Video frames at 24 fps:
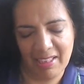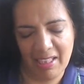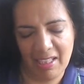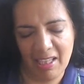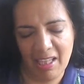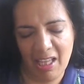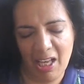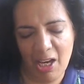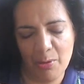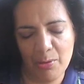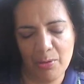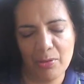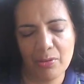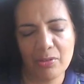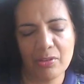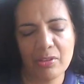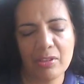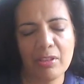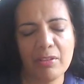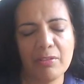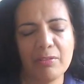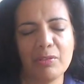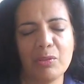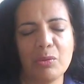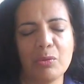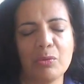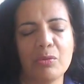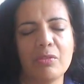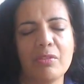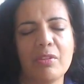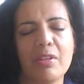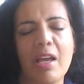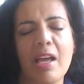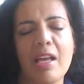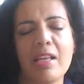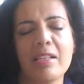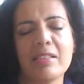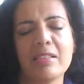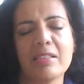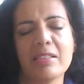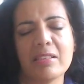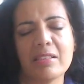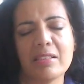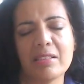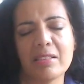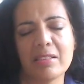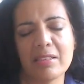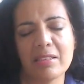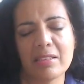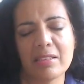allow yourself to dance